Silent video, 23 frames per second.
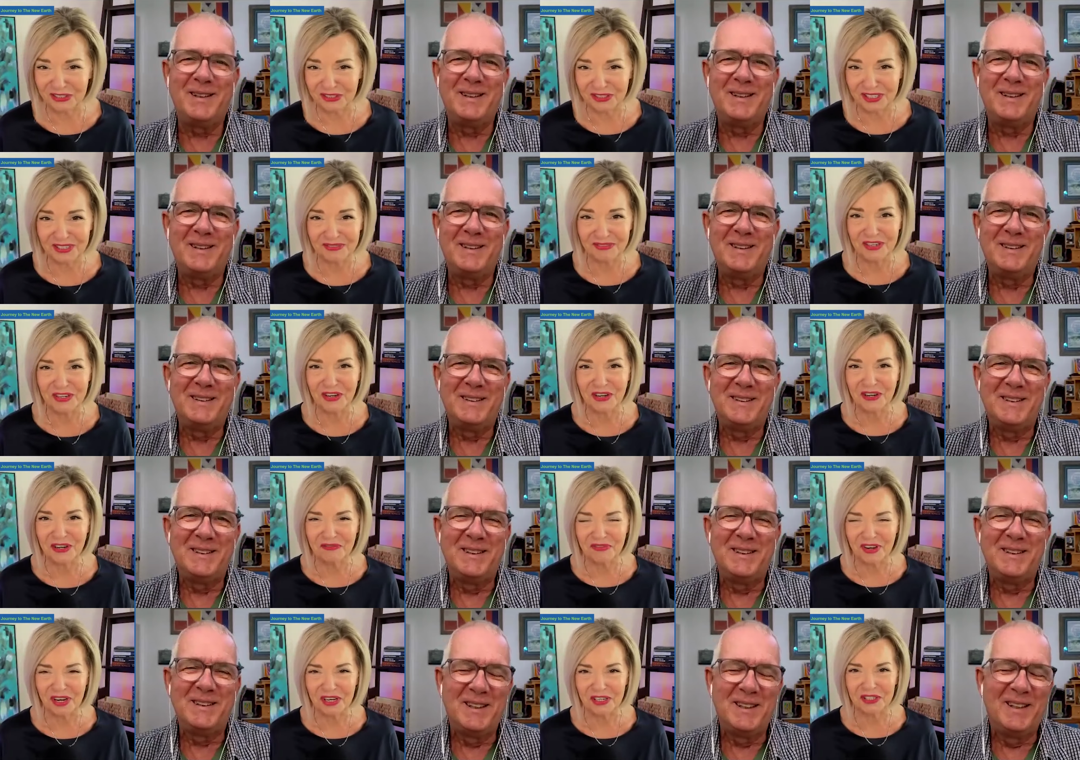Speaker 1: don't even
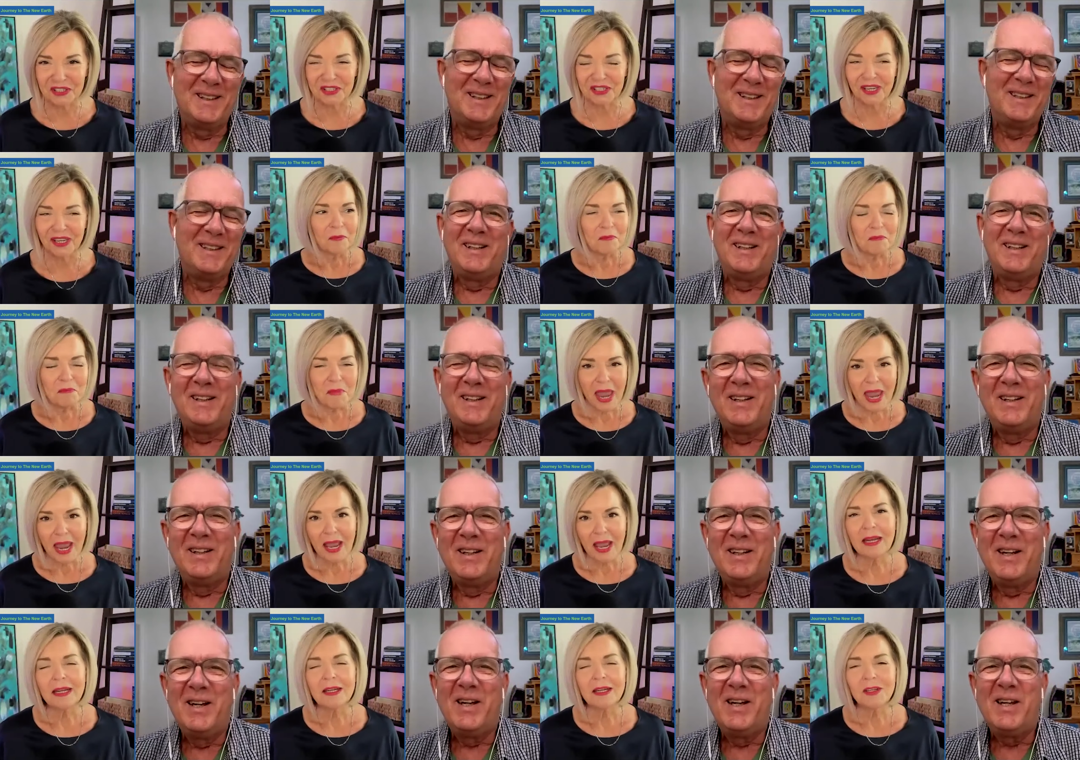know if I could
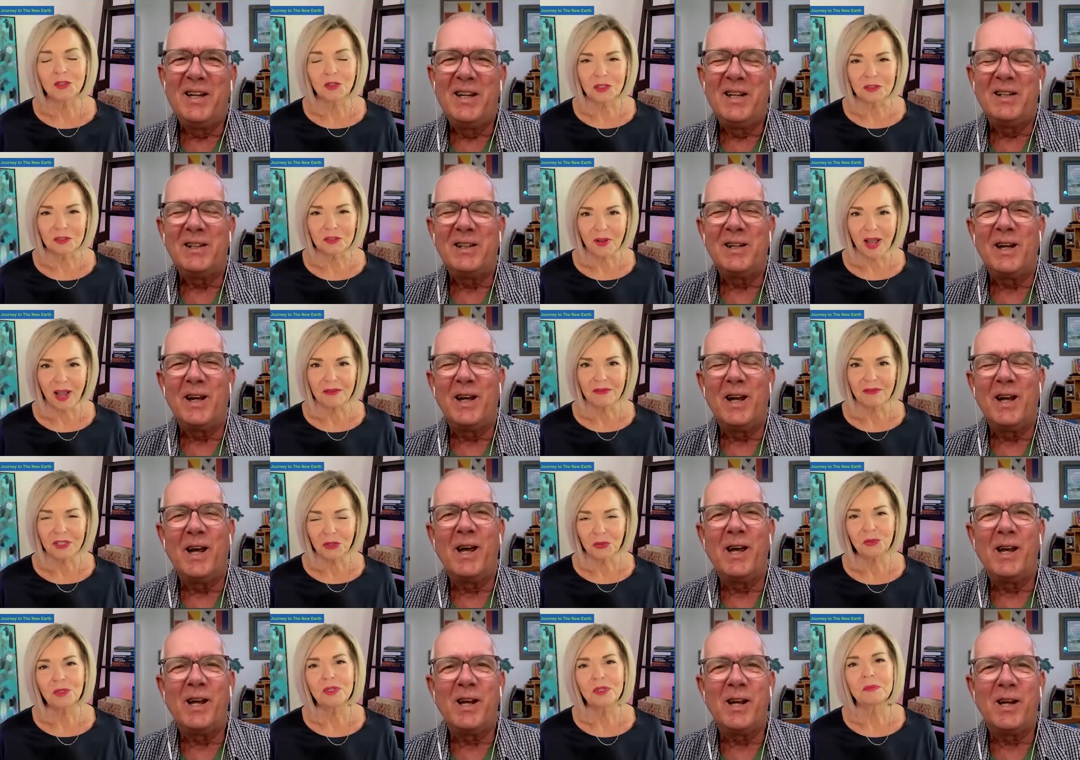manage
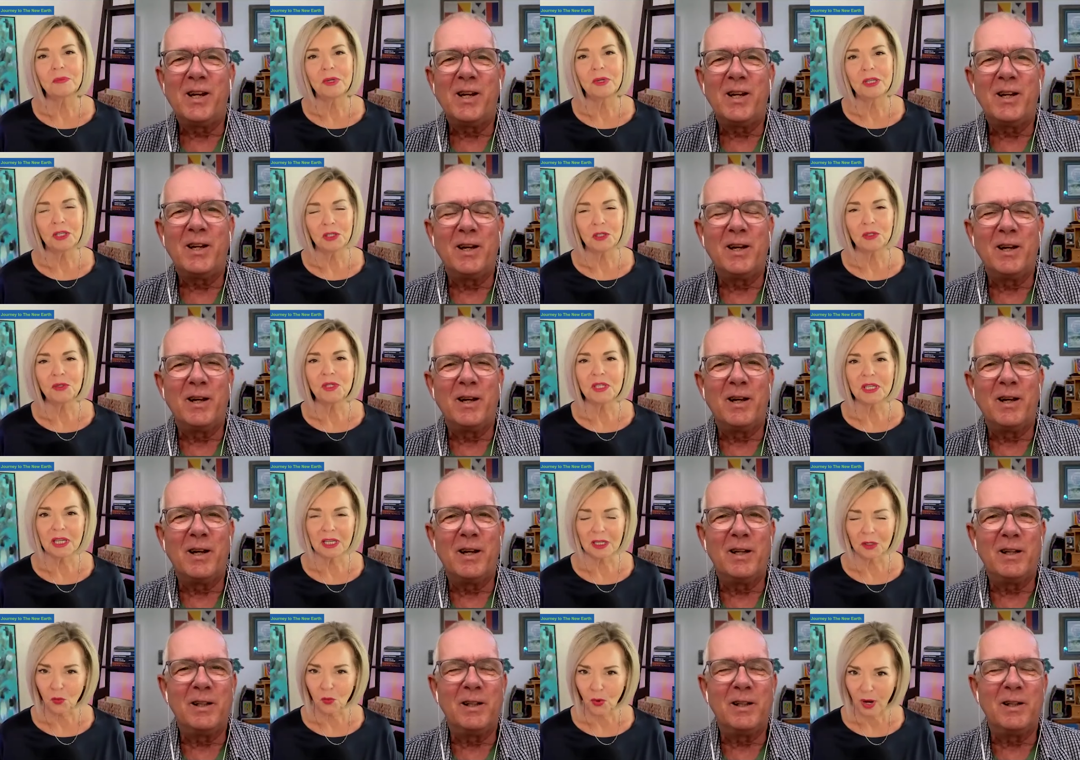surviving through it, but you
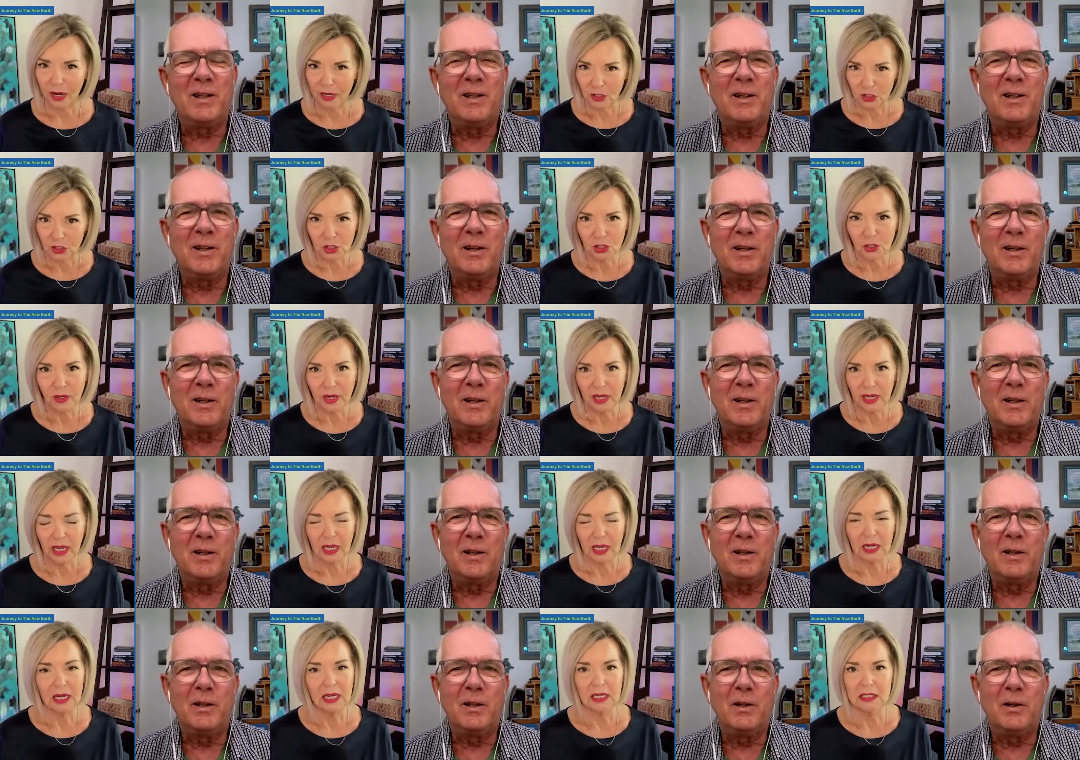did. Why don't you go
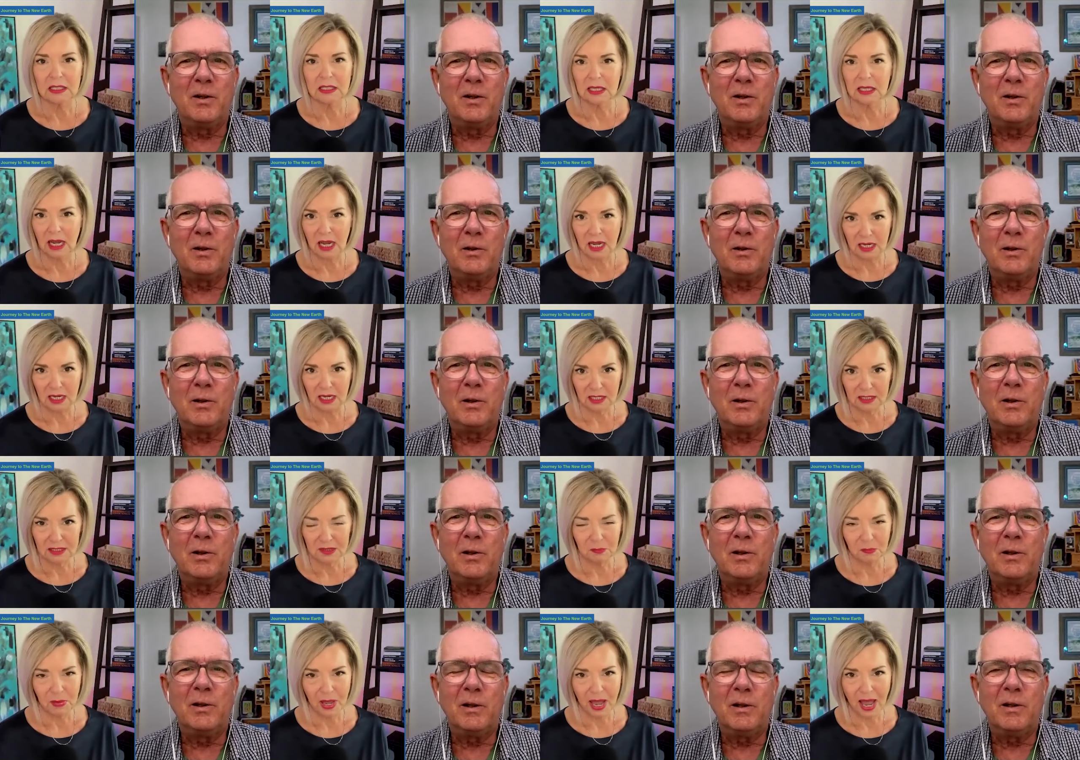ahead and take
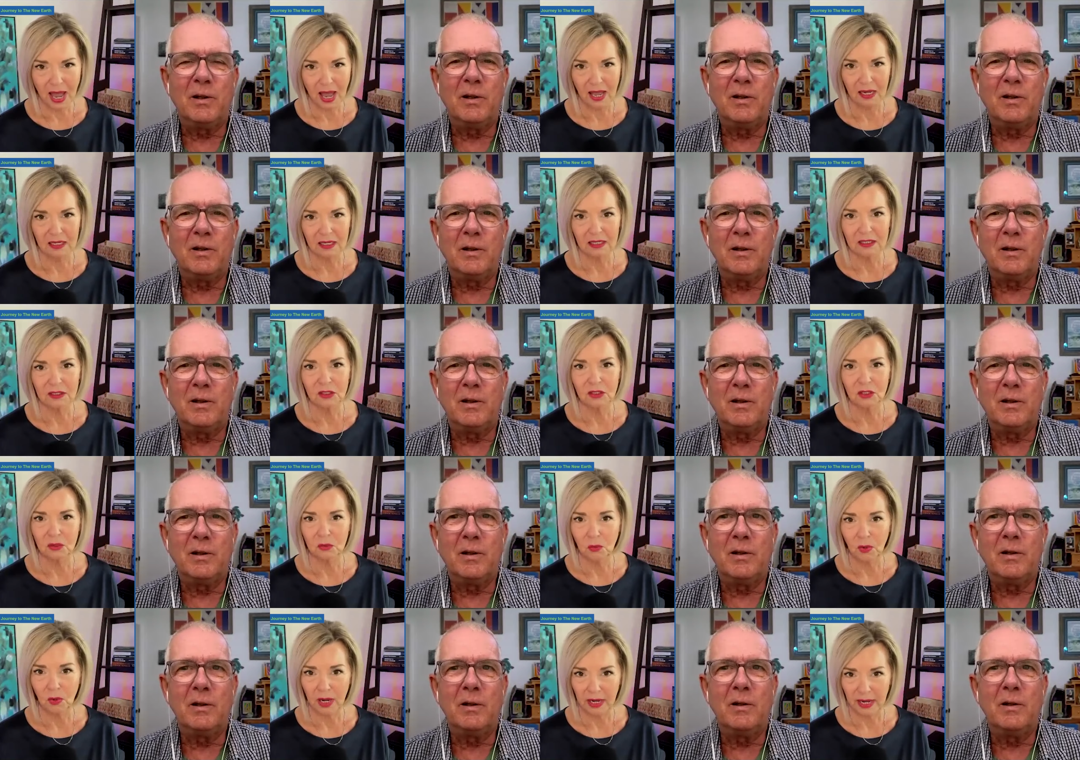us back
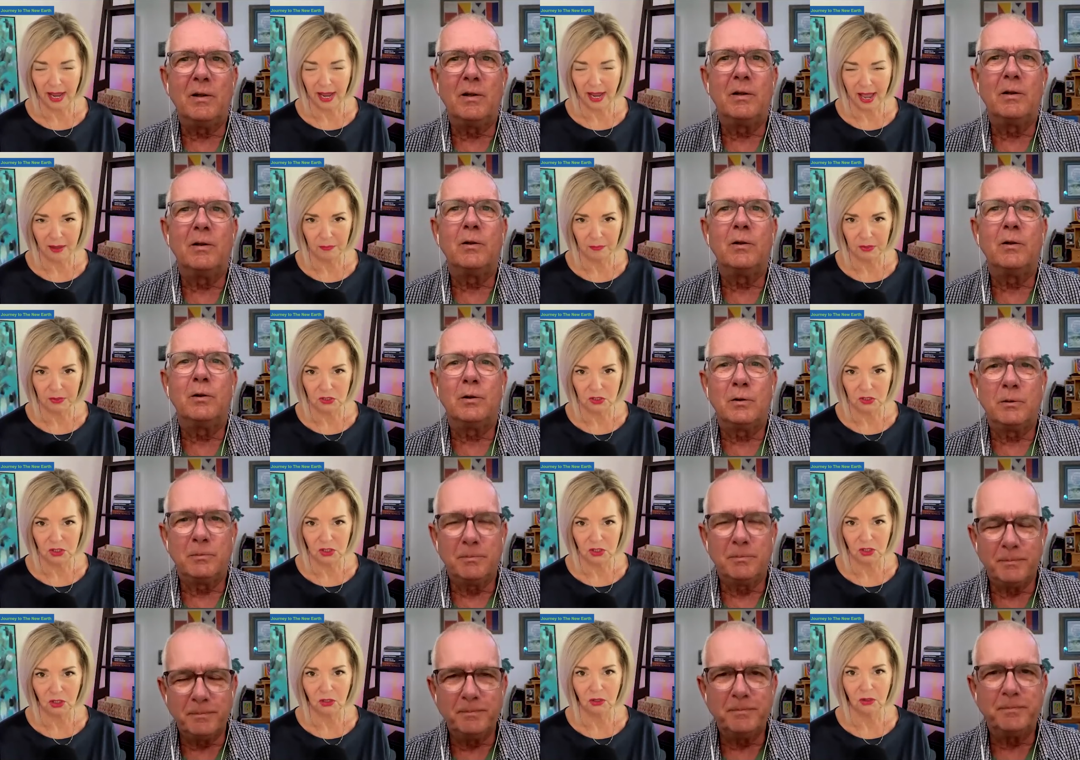to what happened
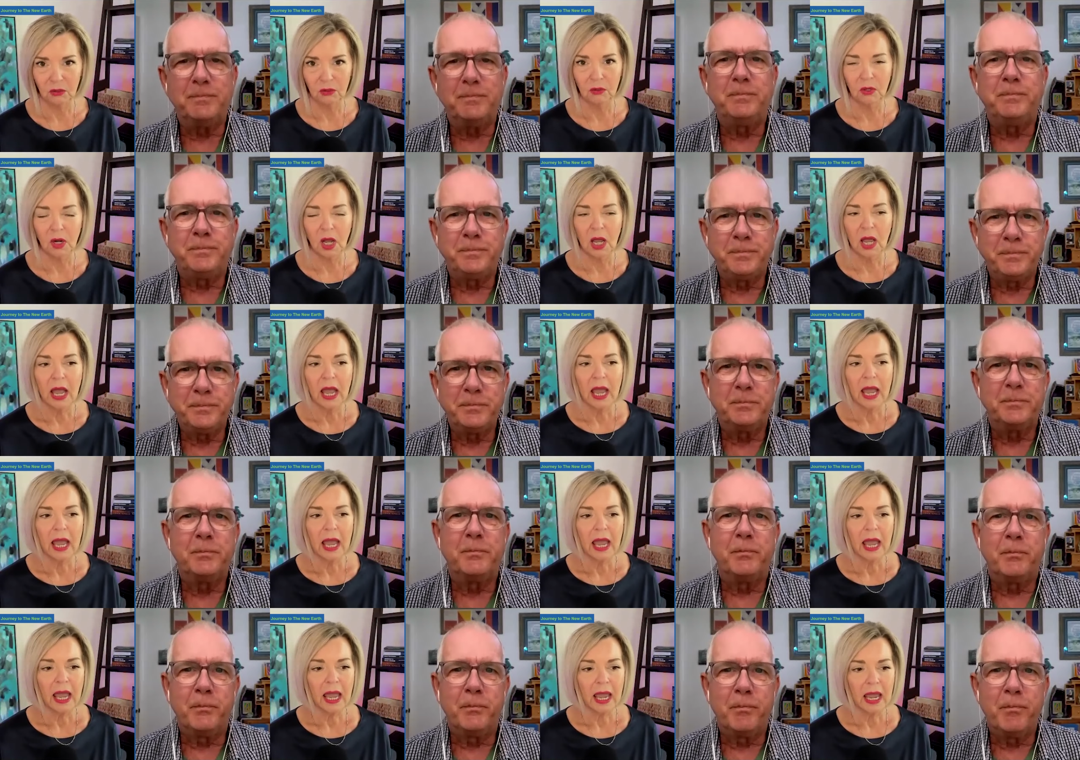to you?
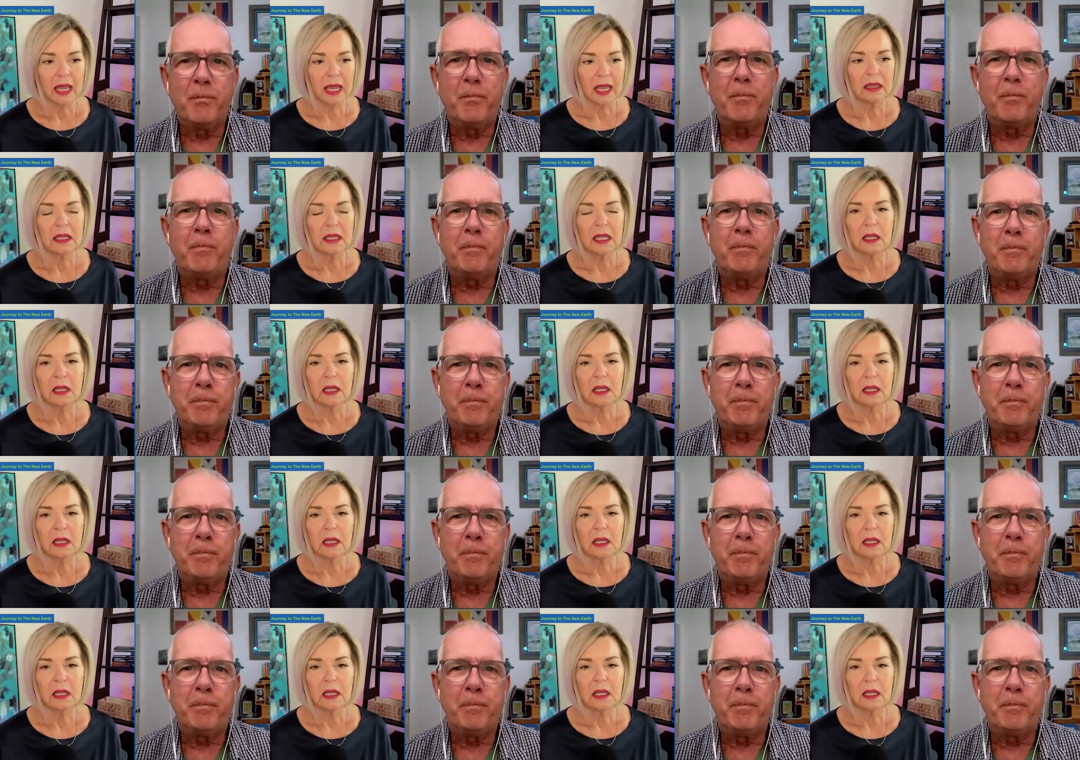And